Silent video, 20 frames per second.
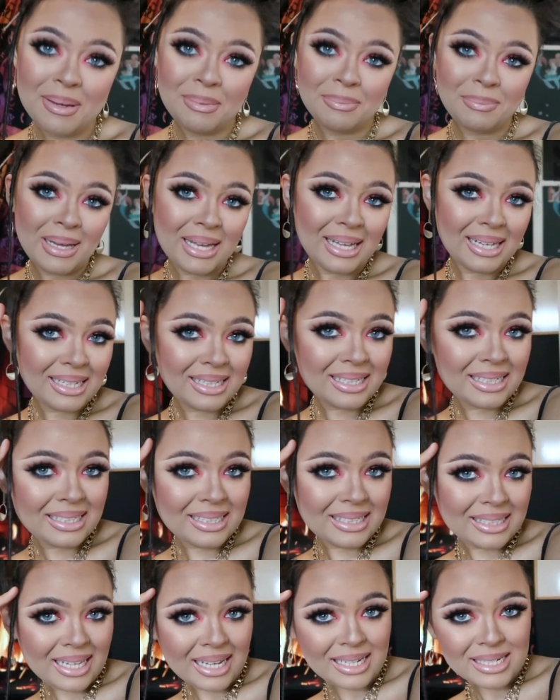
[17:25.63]

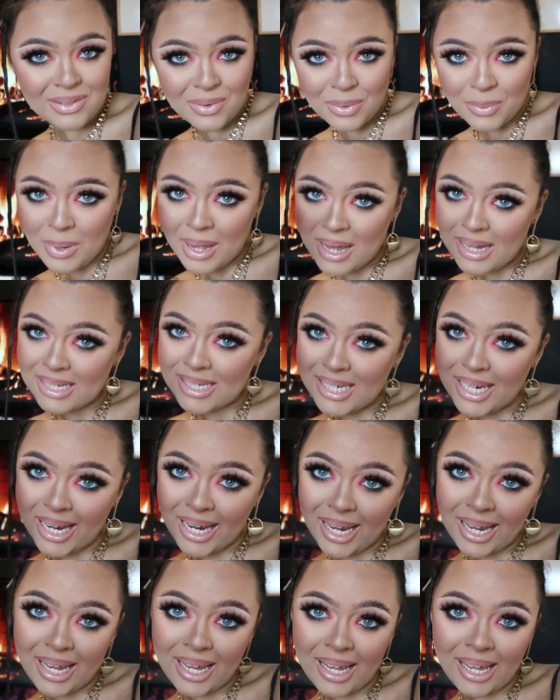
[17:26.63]
Bye. Thanks for
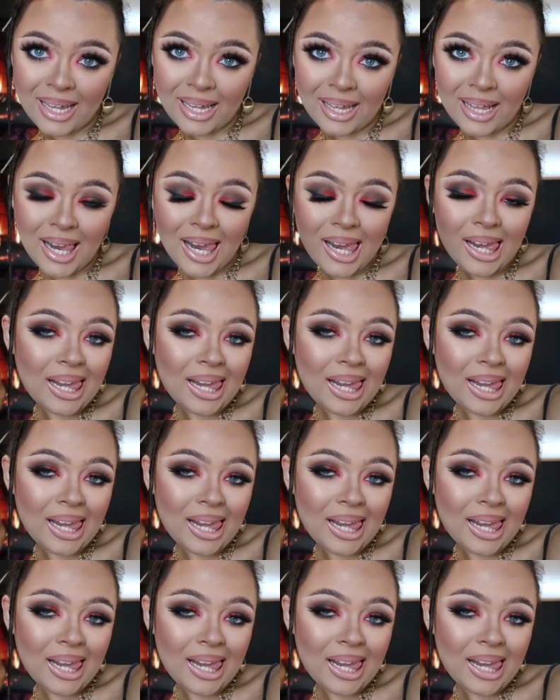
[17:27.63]
watching.